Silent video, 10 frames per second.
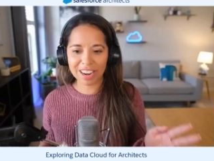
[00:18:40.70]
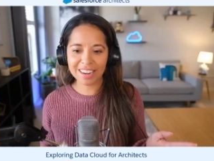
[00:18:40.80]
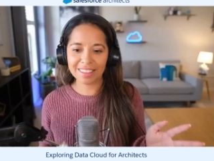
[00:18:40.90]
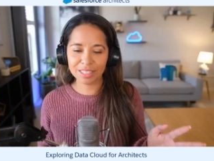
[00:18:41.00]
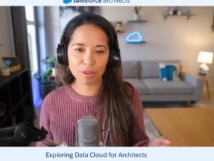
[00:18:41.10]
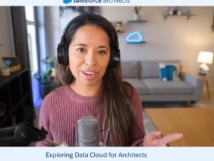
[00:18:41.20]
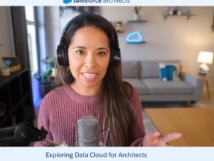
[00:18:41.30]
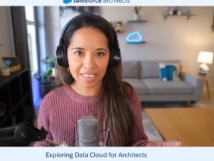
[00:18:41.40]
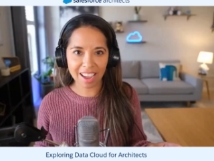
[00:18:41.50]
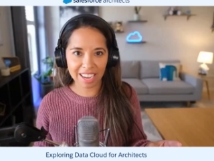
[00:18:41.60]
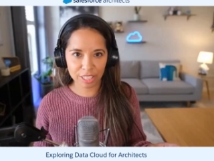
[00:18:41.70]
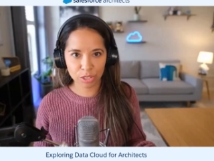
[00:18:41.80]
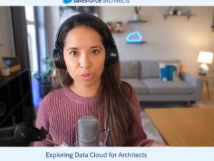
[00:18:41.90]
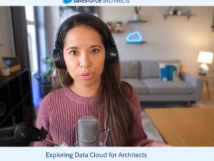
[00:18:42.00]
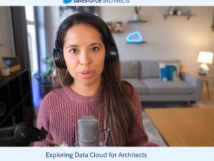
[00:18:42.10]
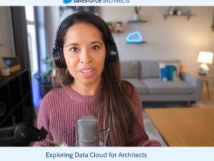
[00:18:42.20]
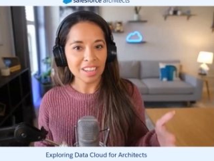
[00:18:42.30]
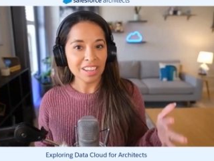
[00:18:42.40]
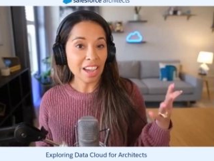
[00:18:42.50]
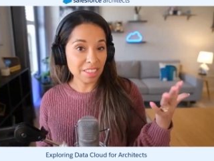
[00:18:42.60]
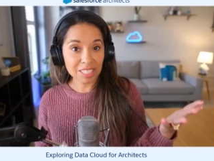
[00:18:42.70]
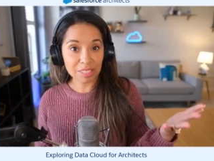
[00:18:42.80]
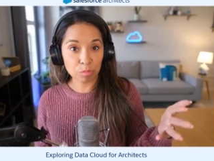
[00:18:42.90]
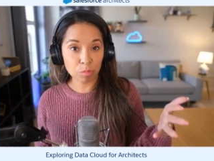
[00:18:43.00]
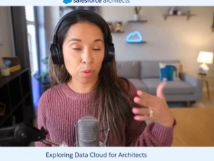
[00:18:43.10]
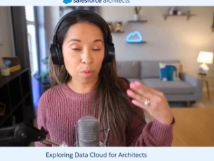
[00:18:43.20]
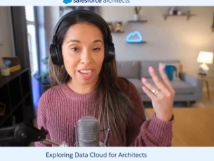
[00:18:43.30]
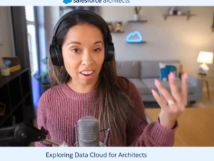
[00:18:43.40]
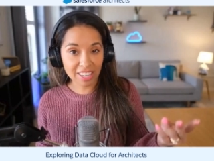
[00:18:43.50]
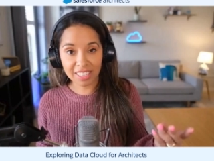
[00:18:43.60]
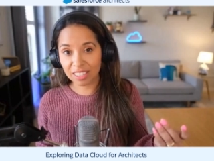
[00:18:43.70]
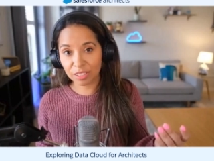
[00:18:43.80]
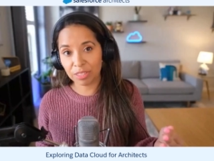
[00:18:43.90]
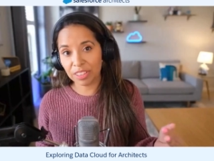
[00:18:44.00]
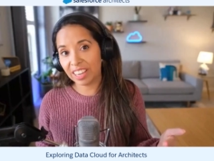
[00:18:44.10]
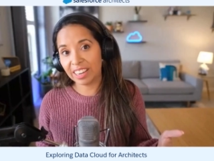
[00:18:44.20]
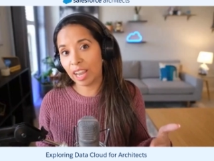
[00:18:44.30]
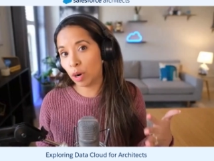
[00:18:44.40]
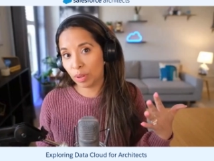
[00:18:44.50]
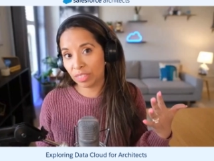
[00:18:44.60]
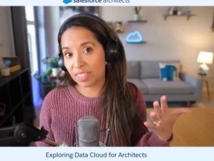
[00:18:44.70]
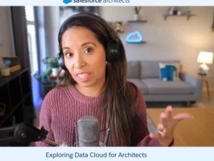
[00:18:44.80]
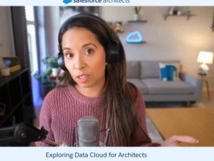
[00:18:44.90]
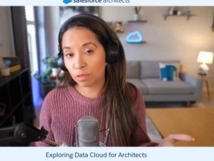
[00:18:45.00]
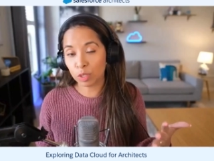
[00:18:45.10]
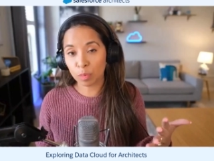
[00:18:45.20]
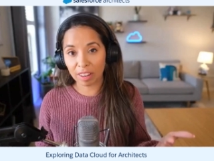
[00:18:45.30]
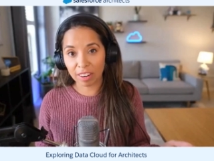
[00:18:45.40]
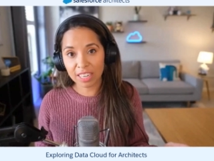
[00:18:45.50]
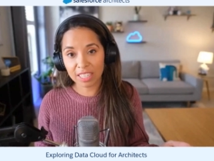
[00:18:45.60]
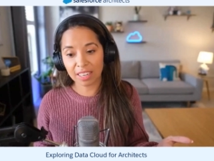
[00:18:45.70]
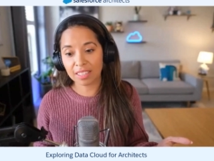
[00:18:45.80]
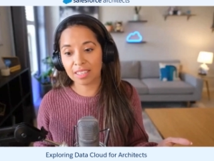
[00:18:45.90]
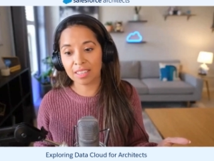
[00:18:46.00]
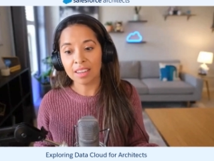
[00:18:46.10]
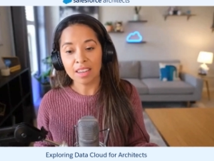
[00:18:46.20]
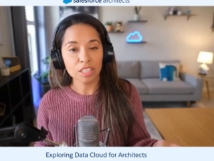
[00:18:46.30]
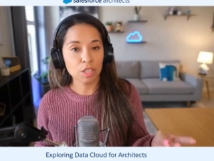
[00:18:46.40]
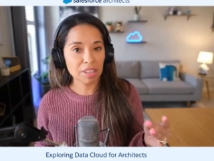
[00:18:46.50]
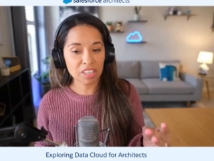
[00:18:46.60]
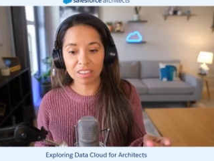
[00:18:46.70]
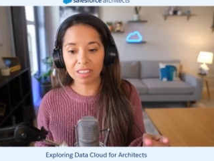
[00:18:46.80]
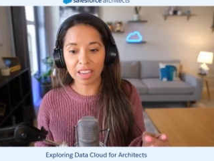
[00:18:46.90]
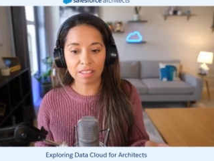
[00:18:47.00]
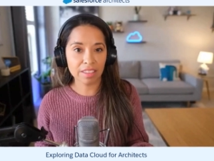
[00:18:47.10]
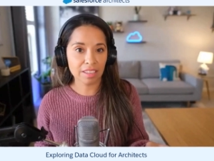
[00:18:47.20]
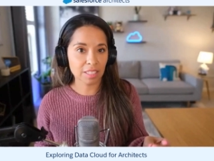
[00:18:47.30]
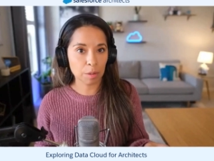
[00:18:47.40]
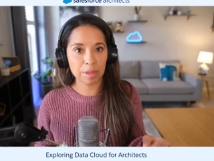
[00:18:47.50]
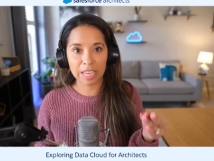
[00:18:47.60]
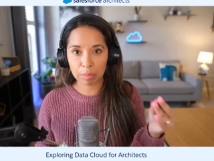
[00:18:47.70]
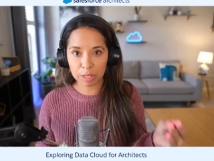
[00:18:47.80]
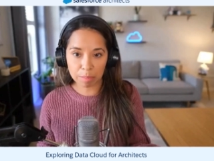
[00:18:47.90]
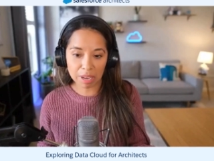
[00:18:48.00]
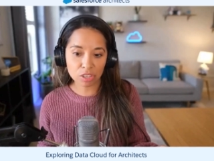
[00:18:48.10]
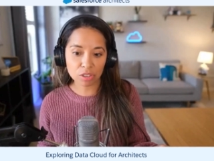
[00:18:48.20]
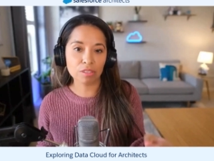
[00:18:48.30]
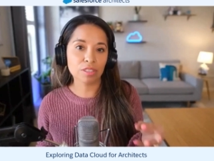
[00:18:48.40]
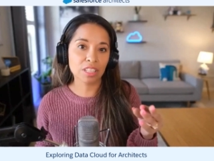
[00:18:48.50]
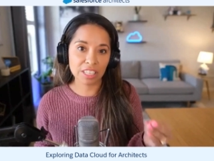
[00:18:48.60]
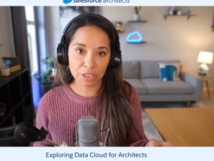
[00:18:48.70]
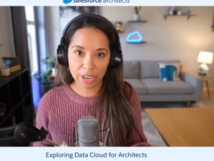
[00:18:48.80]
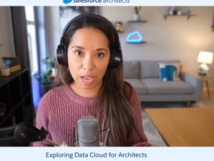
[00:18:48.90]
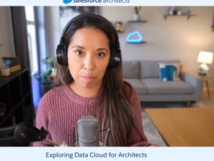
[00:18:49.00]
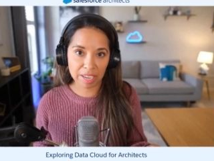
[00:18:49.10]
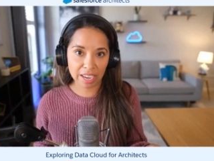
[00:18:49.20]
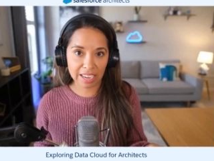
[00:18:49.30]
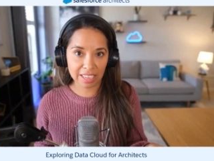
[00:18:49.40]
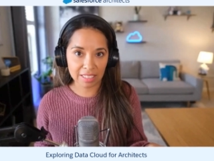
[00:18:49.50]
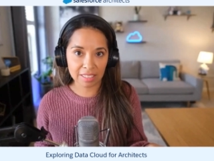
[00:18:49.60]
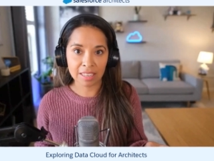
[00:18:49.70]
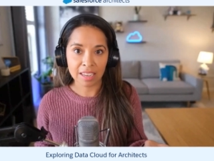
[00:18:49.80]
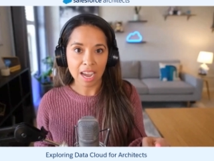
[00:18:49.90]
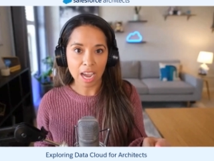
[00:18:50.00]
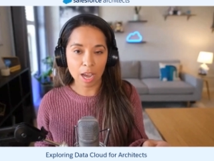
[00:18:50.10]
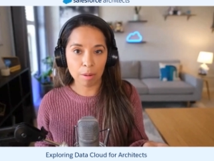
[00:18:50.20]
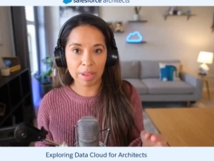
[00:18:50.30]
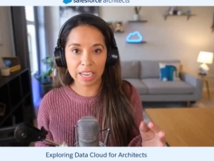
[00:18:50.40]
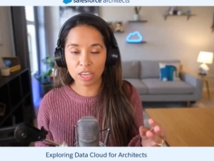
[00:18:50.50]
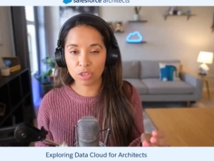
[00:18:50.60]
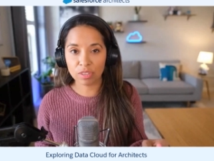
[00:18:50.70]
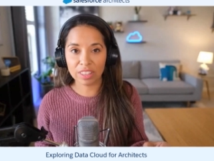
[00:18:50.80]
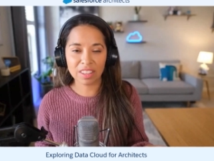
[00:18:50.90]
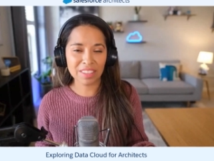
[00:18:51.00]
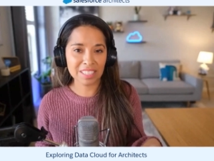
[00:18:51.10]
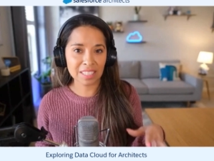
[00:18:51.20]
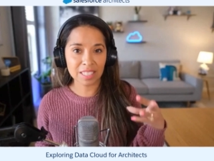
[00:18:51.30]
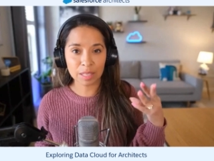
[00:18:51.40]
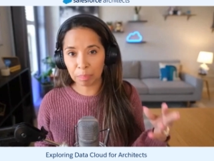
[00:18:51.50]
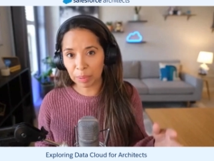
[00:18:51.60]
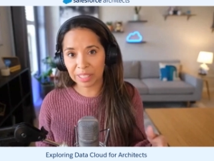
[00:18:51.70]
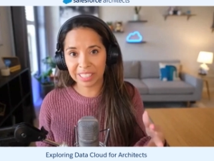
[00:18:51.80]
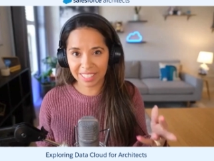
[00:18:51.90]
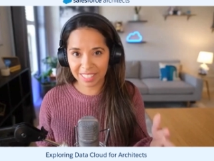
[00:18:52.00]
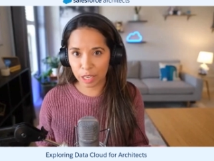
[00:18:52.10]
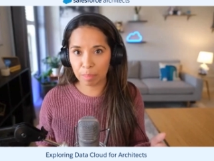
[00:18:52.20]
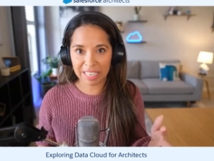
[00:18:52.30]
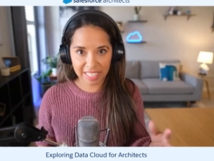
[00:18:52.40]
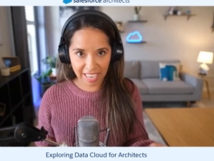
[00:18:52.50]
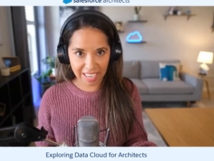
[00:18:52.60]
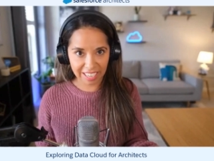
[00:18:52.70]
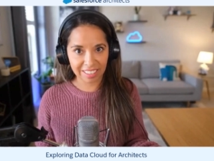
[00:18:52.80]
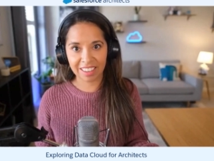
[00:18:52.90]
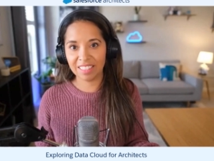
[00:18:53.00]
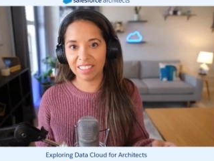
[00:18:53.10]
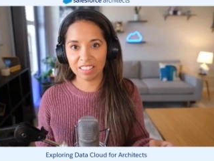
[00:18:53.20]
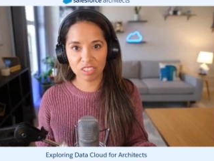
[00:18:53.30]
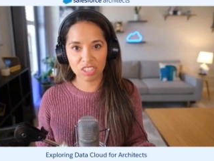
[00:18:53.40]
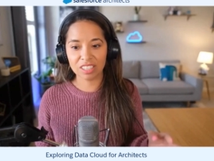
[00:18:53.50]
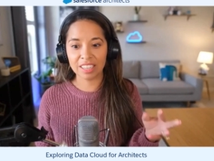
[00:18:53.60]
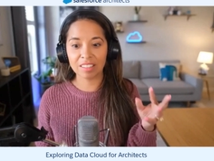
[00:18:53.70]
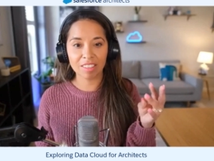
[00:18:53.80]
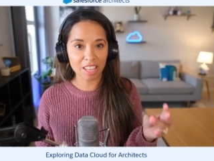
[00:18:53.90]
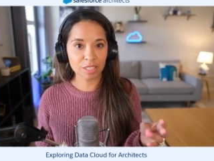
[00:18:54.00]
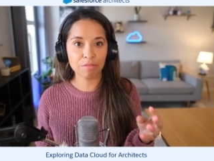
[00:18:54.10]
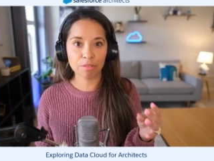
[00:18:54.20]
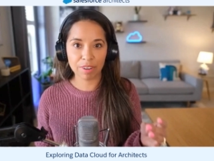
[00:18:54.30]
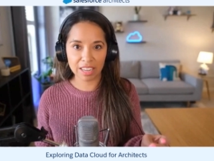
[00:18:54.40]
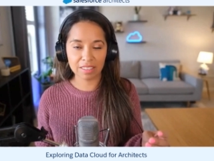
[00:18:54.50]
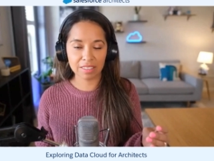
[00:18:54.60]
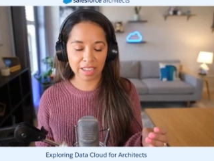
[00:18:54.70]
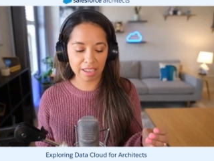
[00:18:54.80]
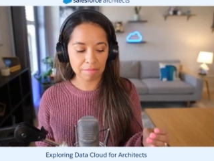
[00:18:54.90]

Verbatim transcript: that's a great tie to I think the way architects are thinking now with Salesforce well architected, so you mentioned a lot of things like being able to measure those clear KPIs, um, making sure that something's simple and easy to maintain. I think there's just like lots of threads that